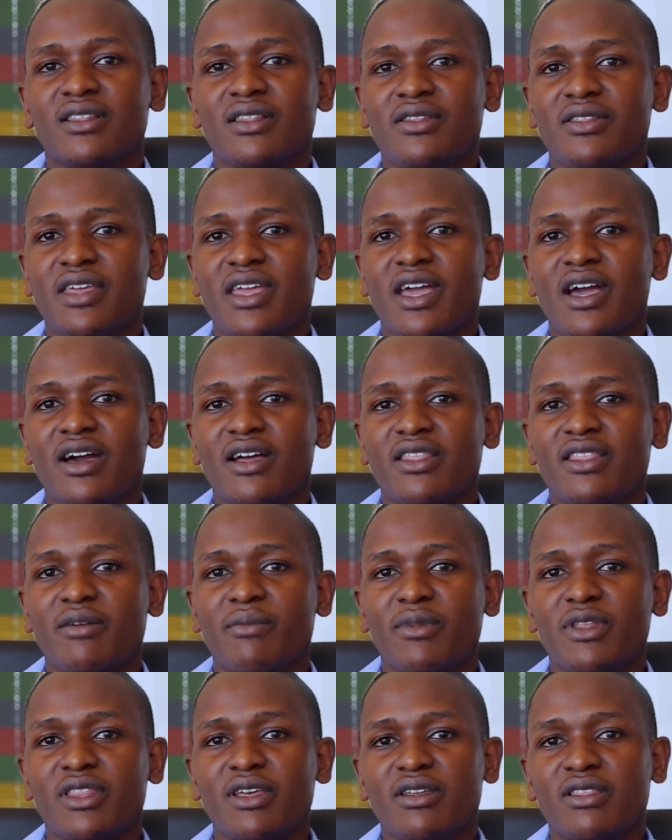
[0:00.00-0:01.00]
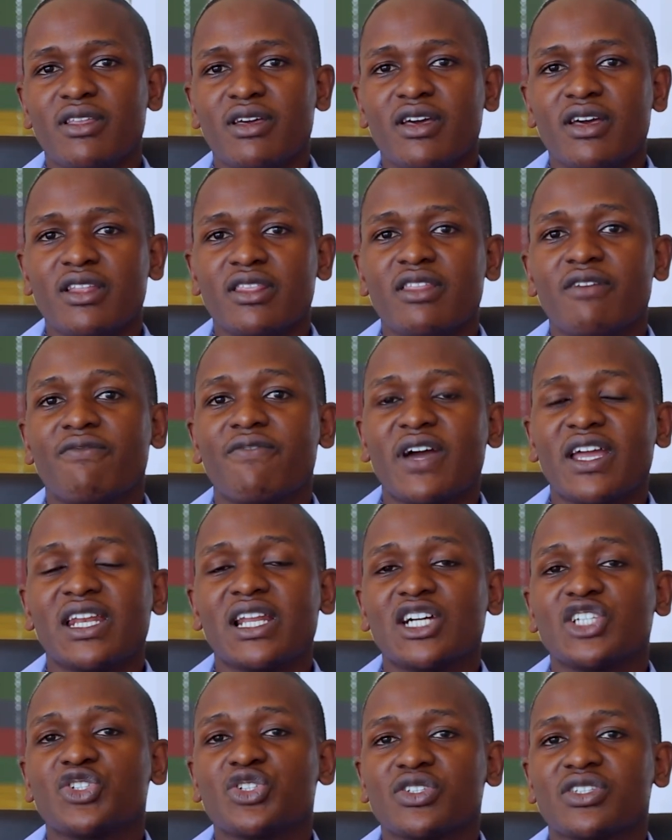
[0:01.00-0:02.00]
the
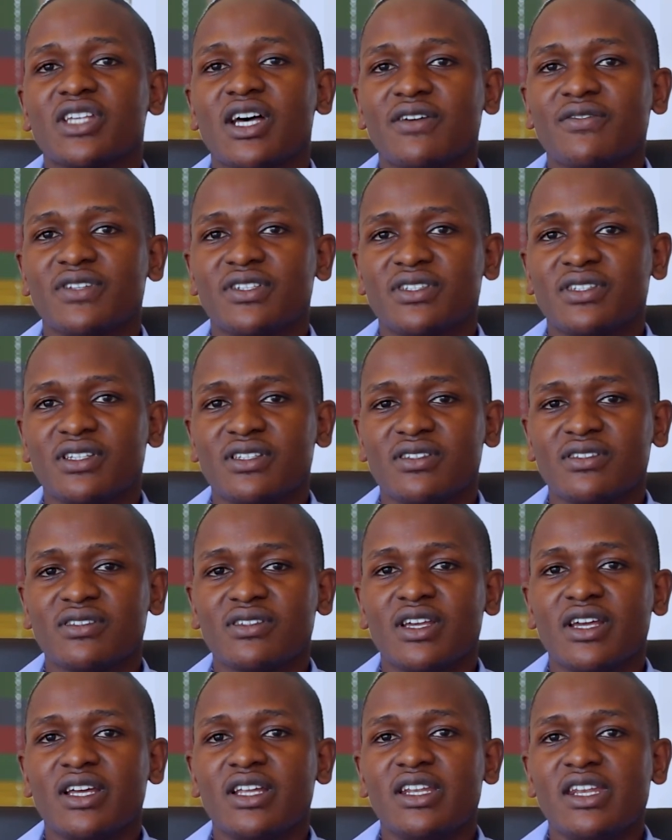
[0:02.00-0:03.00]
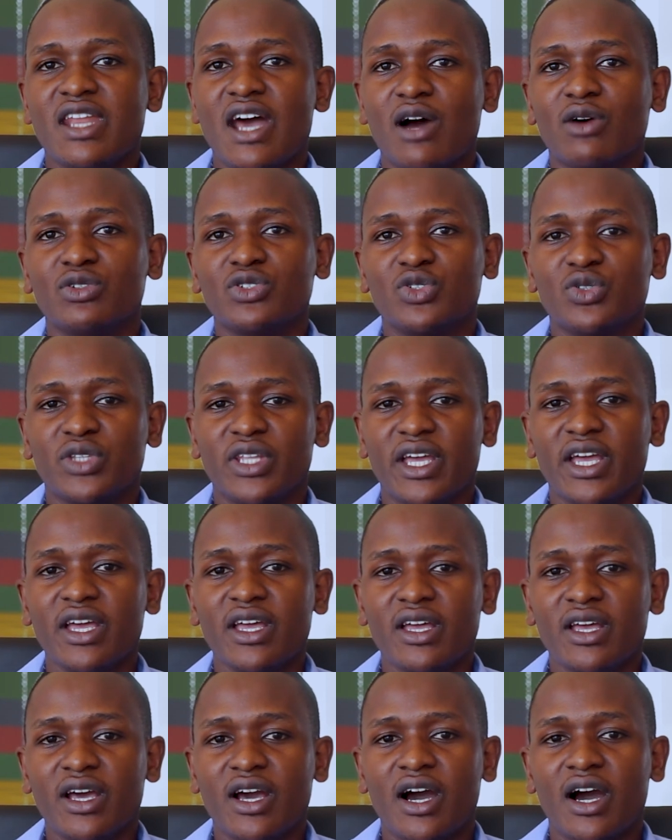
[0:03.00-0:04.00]
financial services down to
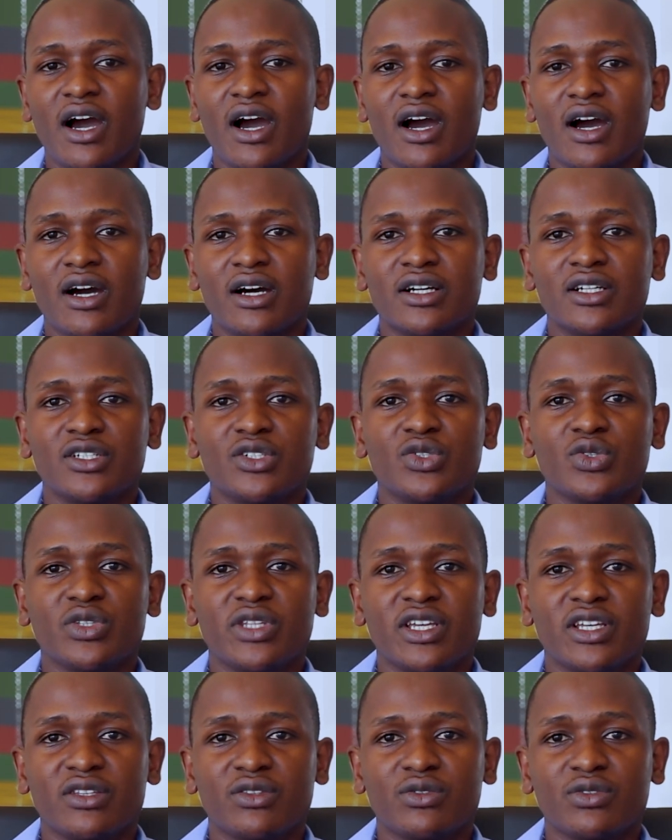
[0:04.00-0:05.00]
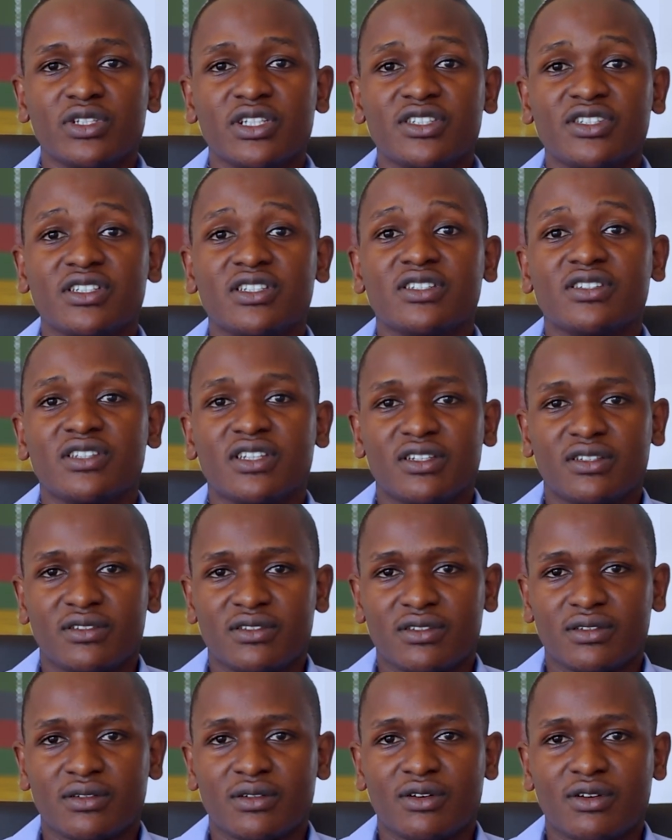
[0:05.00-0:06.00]
the
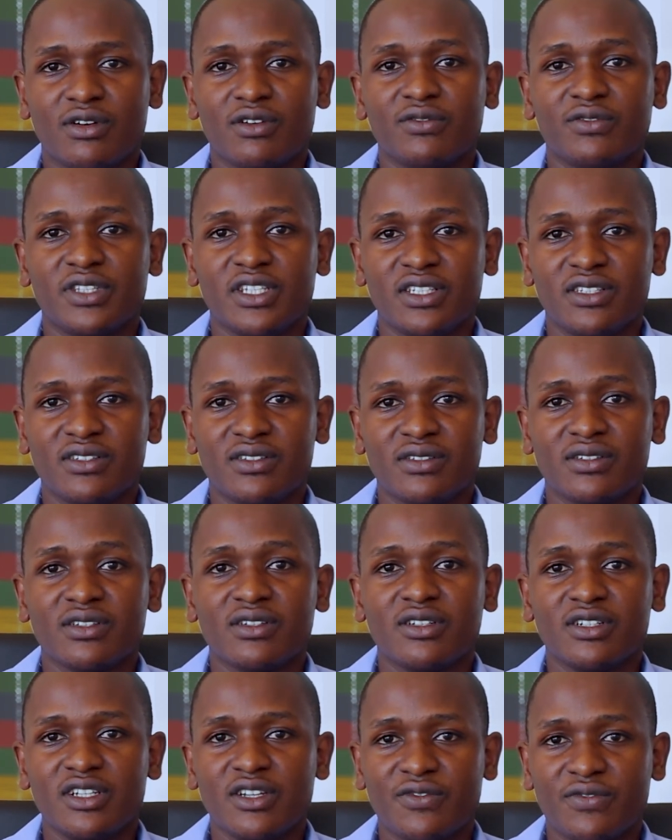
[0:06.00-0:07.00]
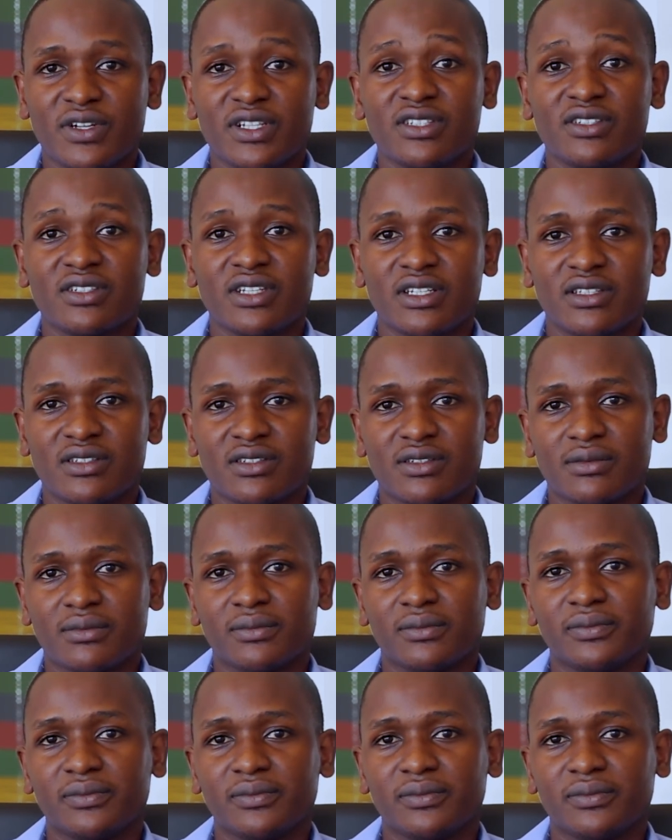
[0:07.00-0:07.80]
citizens of these different states.